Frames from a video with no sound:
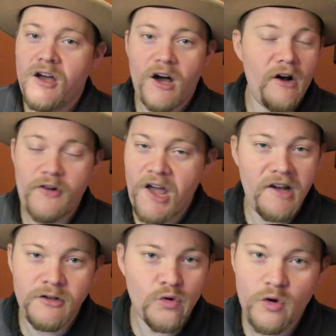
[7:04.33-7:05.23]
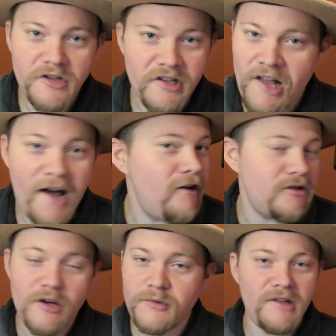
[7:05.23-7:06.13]
uh, heading towards the light or
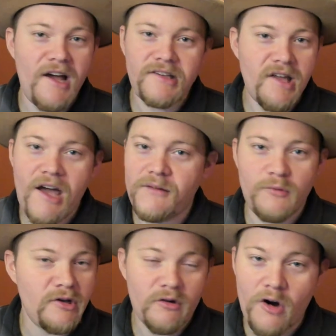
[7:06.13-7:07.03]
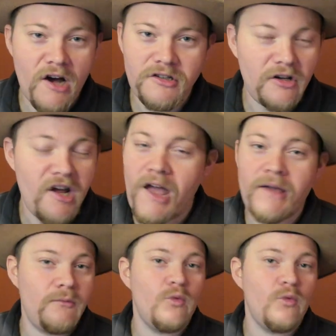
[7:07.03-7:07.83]
something like that with the cross on it, hey,